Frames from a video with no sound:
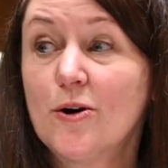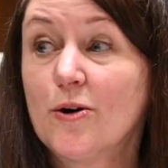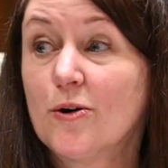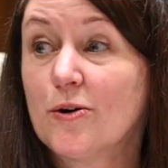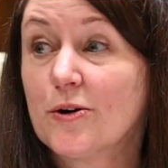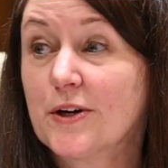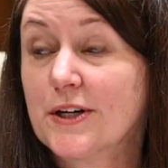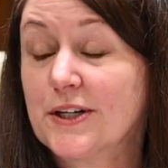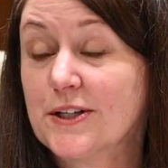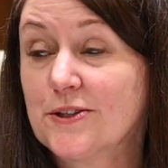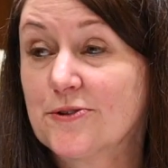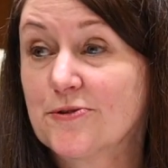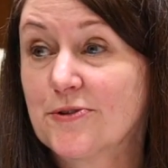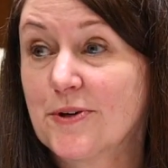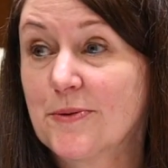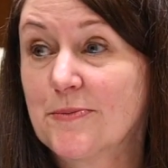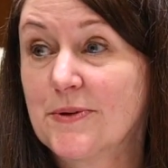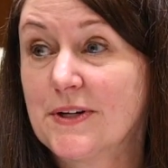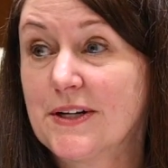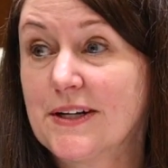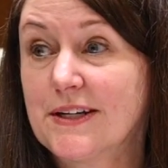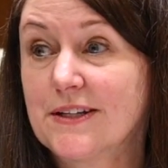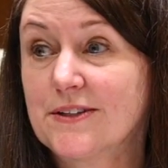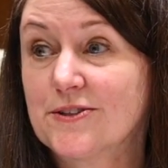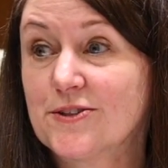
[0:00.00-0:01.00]
or
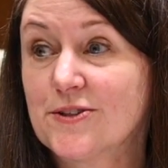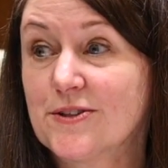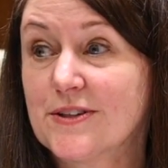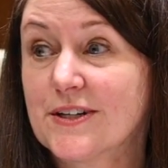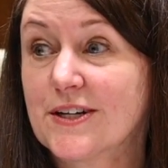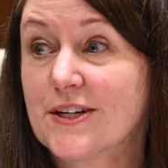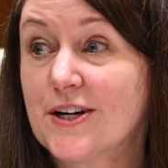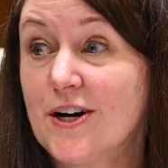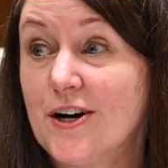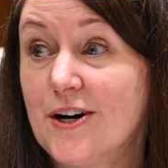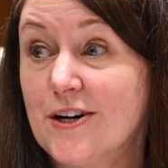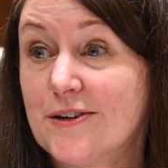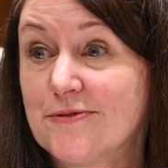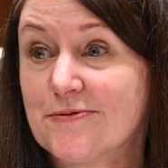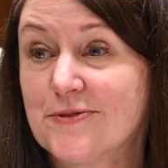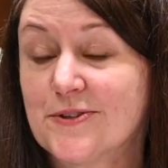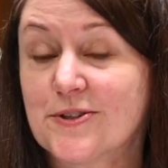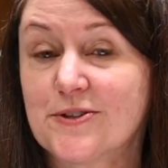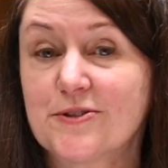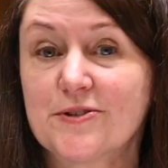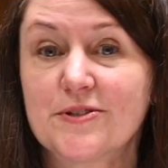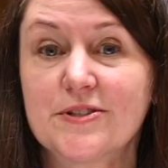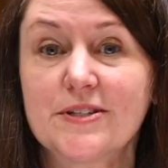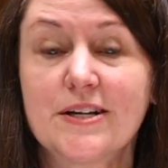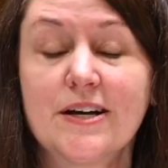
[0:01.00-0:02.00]
contributing to the
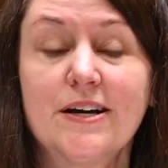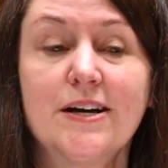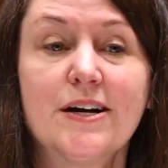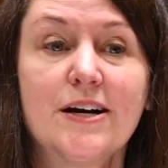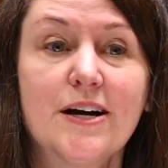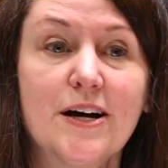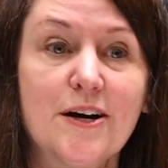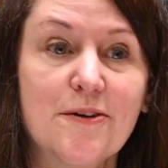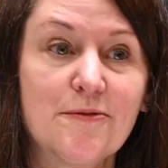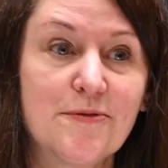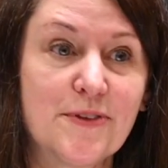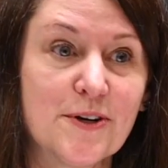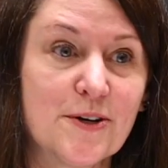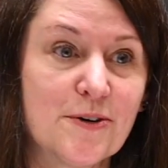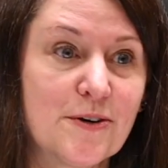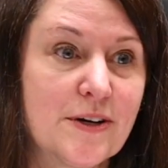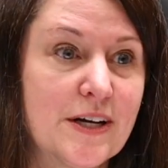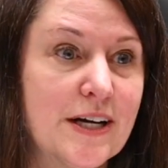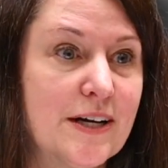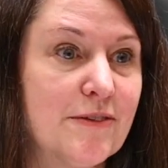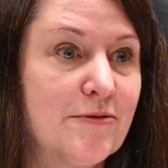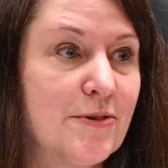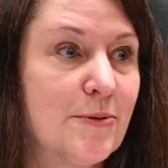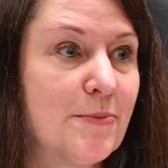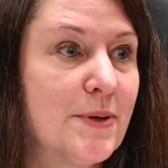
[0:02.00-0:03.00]
coffers of their
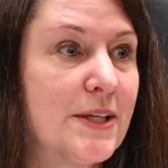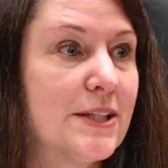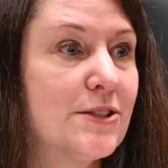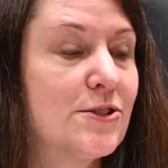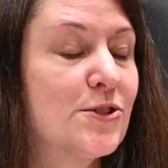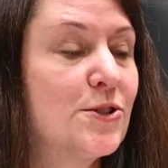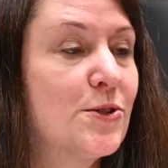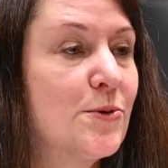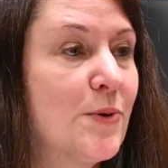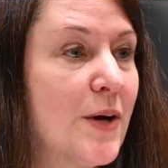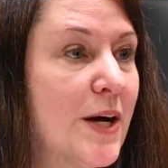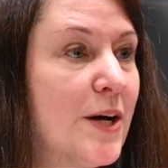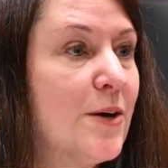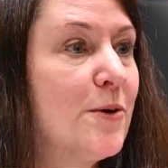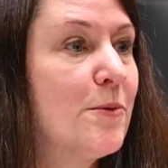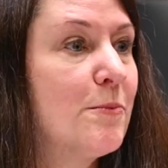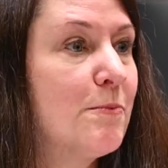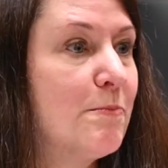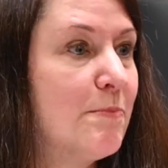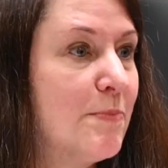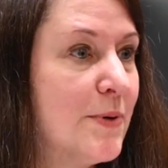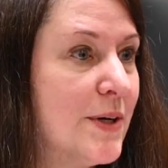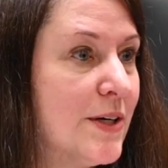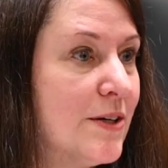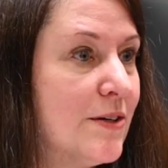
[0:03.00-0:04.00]
governments to
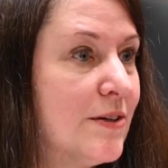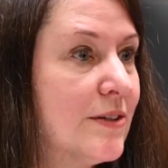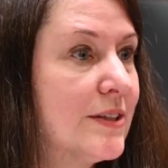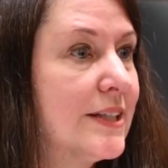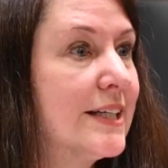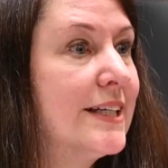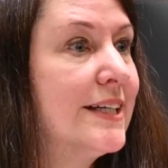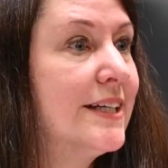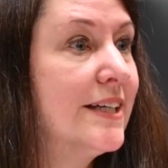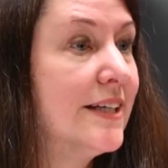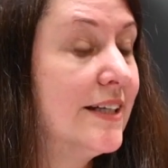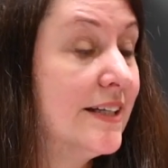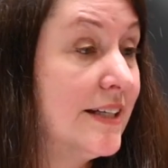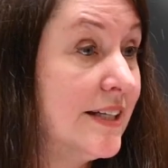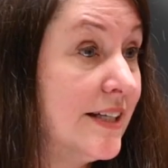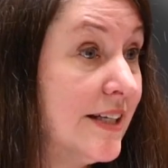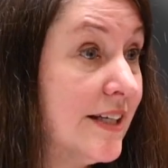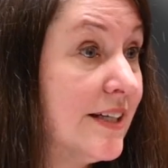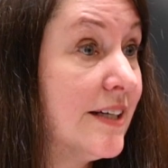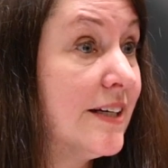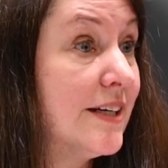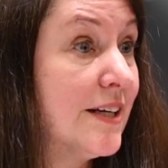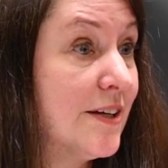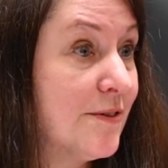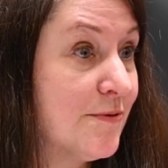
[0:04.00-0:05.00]
help build
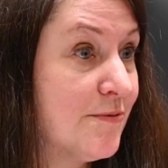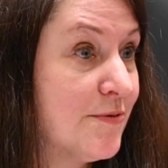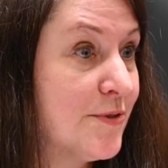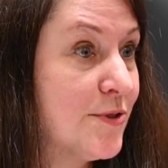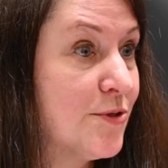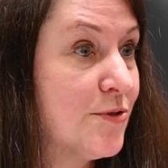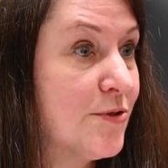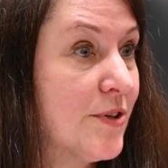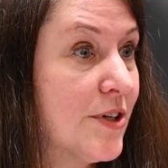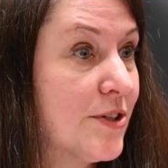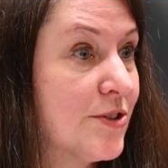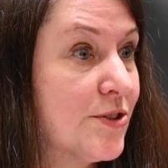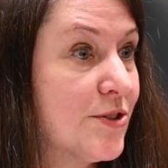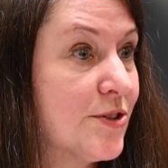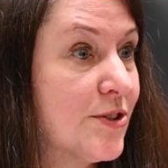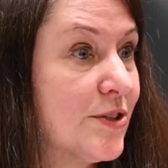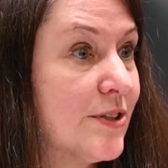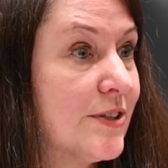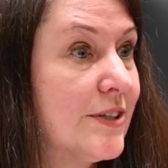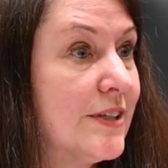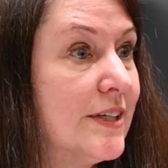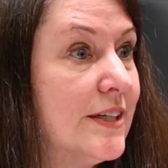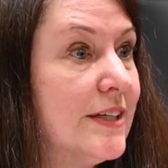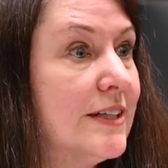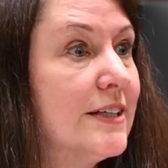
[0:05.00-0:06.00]
needed
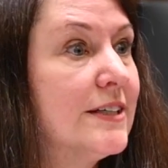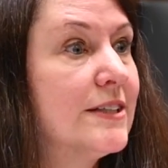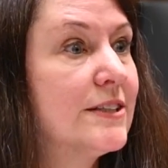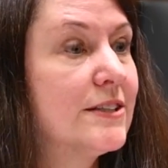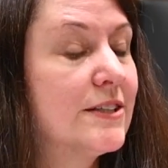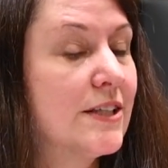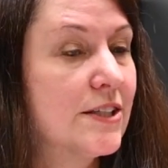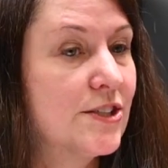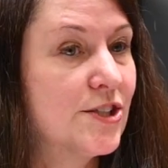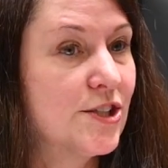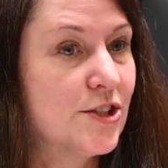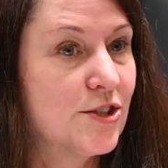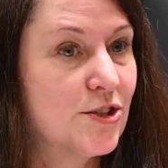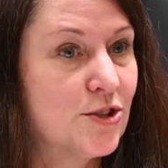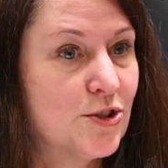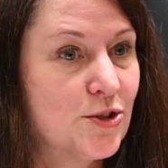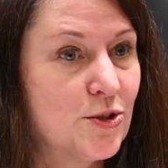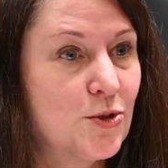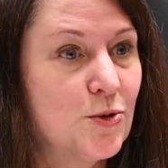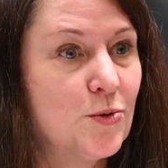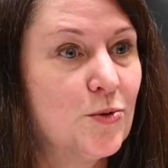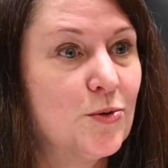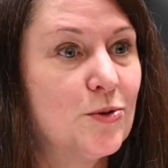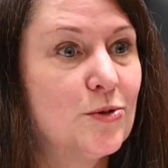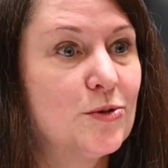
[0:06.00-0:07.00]
infrastructure, such as
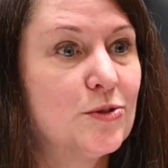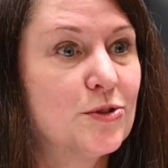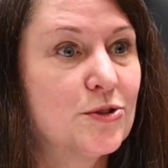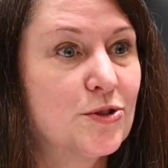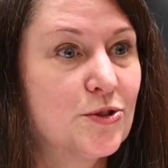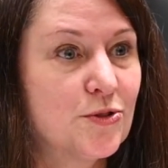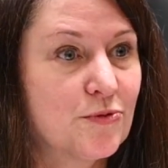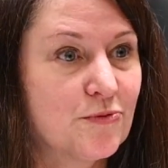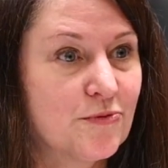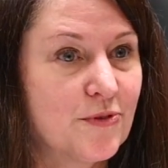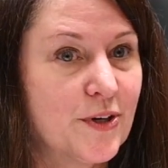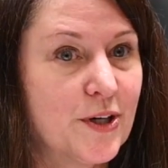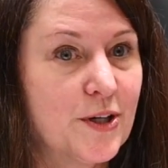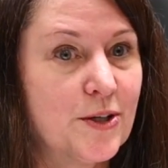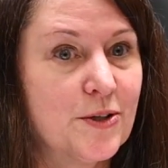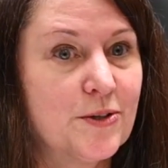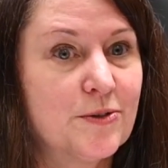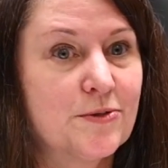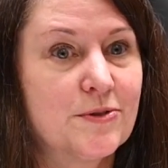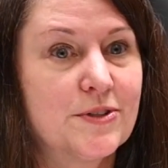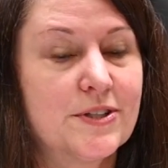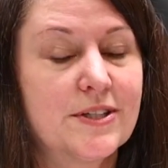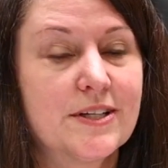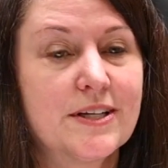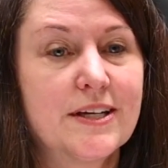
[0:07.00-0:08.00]
schools,
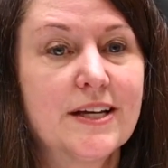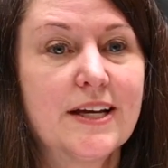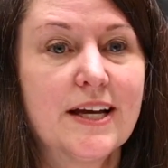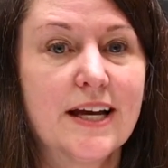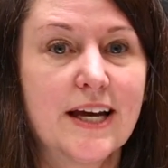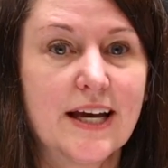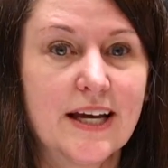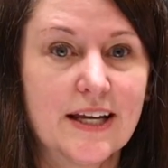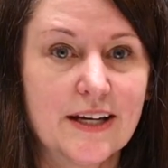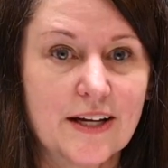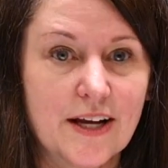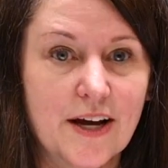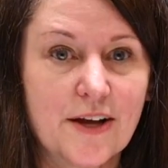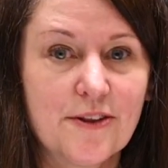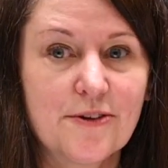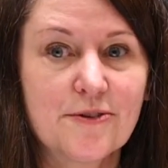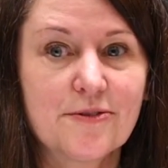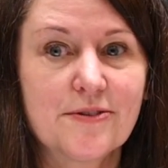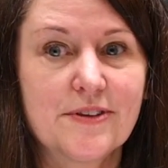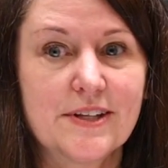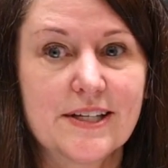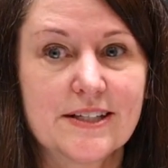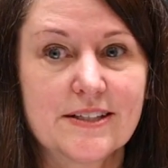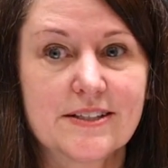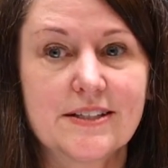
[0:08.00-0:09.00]
roads, and other
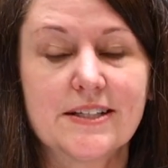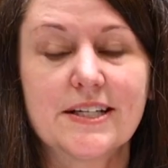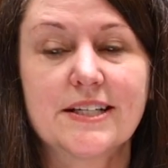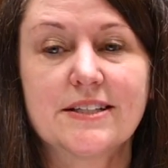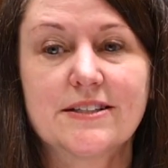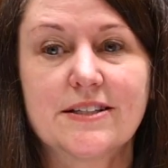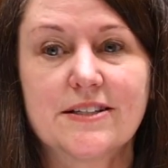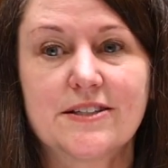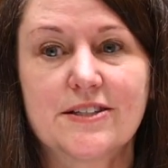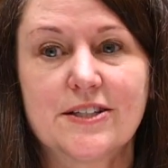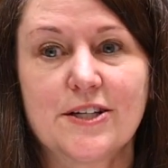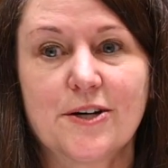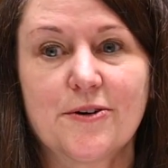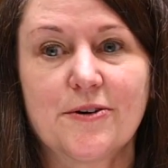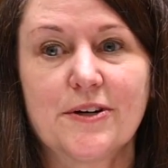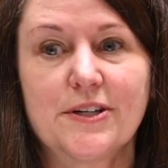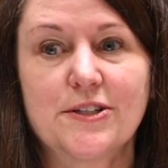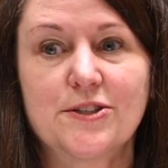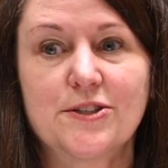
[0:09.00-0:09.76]
things necessary